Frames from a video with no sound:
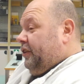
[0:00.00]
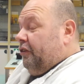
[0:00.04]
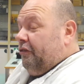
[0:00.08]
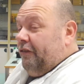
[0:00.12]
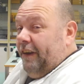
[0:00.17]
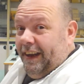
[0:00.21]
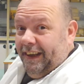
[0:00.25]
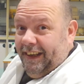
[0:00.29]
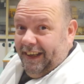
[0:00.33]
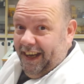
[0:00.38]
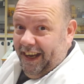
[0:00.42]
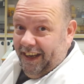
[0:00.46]

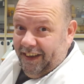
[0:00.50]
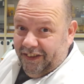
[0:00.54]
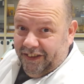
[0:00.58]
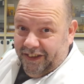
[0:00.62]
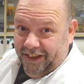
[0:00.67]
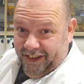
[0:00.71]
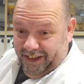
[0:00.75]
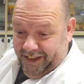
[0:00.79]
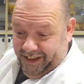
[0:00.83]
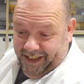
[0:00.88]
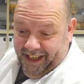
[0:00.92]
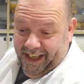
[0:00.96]

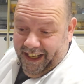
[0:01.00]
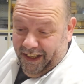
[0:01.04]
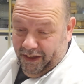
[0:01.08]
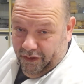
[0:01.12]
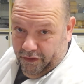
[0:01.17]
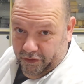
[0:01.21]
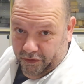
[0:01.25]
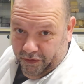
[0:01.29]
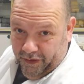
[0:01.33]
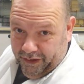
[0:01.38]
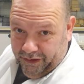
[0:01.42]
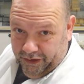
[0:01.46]
radiation in
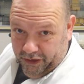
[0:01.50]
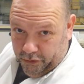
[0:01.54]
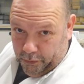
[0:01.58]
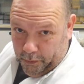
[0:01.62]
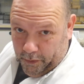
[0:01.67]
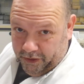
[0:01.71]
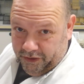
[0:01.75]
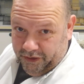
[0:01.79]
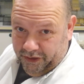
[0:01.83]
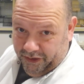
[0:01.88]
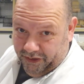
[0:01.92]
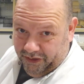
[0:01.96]
vintage
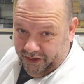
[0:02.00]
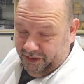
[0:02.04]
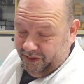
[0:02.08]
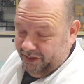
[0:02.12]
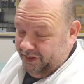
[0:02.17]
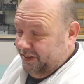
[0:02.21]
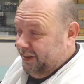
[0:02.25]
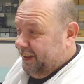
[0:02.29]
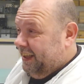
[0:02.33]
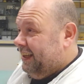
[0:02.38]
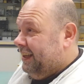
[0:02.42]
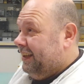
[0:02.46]

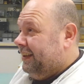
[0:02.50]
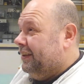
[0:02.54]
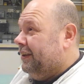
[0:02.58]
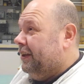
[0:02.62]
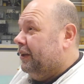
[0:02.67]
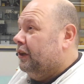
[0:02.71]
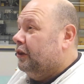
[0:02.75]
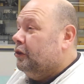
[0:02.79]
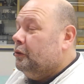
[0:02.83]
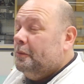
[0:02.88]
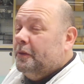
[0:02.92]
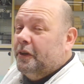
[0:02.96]
watches, in the
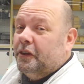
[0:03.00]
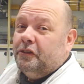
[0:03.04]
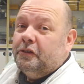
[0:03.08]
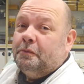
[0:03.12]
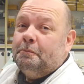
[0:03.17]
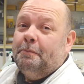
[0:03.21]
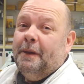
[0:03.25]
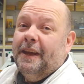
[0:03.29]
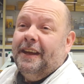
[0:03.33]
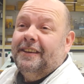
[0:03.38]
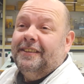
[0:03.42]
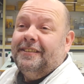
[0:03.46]
luminous
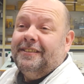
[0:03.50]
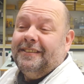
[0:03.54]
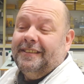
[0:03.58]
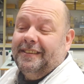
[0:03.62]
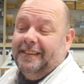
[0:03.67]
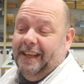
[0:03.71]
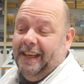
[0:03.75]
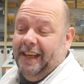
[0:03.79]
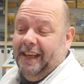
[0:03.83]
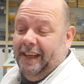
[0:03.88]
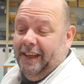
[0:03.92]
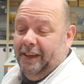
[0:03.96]

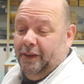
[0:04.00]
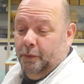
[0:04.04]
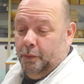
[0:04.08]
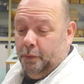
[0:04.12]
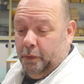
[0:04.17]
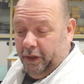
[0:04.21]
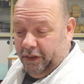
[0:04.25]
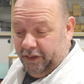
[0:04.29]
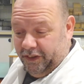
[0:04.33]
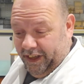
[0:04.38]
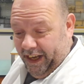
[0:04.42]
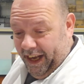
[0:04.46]
paste in
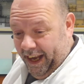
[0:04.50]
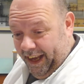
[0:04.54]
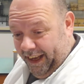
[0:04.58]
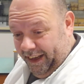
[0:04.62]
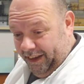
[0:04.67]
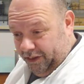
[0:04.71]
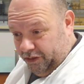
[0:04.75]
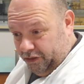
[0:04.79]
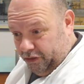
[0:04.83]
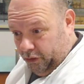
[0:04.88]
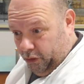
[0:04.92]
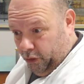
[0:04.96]
watch
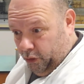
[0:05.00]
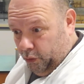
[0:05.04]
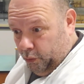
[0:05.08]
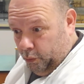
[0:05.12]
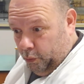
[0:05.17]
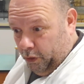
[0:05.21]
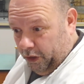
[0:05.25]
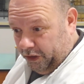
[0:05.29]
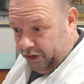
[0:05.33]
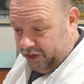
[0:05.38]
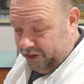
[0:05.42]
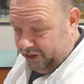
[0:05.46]
hands, on
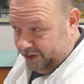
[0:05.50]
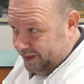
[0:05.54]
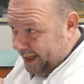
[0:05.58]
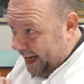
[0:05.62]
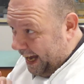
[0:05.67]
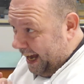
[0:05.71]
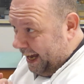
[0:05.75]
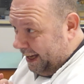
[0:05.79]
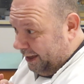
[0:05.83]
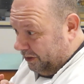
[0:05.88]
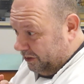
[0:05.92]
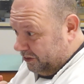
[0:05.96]
watch
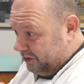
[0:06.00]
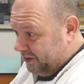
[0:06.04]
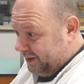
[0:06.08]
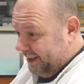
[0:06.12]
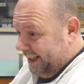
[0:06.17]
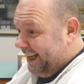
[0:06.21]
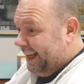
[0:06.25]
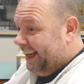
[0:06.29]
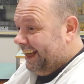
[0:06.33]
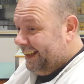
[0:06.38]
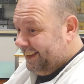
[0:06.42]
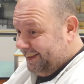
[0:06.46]
dials,
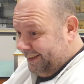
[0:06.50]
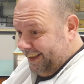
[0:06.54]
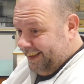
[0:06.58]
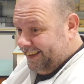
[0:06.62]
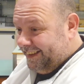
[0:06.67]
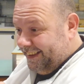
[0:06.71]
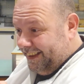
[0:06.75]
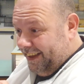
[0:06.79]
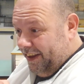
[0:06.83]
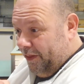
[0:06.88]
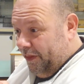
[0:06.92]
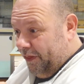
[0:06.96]
is it
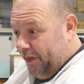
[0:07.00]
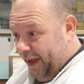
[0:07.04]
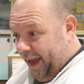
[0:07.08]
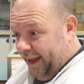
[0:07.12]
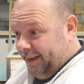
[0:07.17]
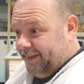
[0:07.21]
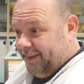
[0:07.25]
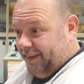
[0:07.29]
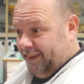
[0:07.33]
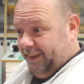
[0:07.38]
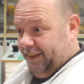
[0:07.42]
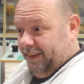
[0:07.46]

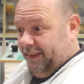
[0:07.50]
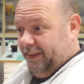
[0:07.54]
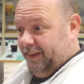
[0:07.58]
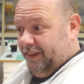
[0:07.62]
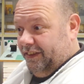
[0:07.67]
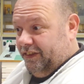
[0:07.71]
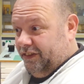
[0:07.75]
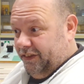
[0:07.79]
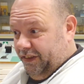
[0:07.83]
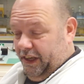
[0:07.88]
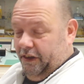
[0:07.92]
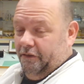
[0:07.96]
that
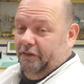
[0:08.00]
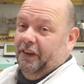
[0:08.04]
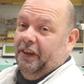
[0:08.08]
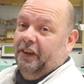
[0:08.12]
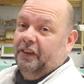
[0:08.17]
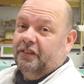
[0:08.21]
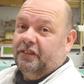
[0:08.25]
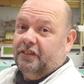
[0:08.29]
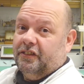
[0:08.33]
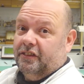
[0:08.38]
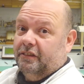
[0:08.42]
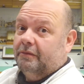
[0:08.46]

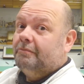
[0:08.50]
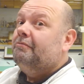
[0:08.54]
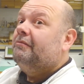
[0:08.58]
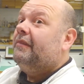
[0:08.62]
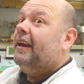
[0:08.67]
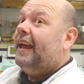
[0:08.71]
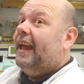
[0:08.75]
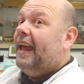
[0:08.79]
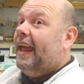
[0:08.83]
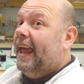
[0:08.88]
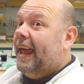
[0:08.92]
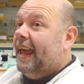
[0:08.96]
serious
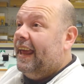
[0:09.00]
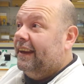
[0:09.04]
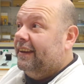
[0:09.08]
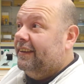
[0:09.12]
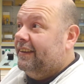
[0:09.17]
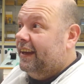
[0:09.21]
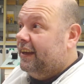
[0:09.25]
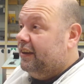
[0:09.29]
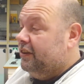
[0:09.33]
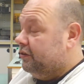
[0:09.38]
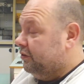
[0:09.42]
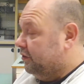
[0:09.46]
and
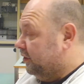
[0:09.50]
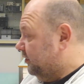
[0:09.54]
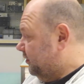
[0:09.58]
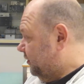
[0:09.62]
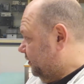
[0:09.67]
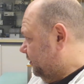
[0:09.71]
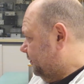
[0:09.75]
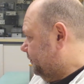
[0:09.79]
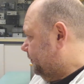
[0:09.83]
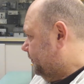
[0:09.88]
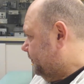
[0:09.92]
dangerous?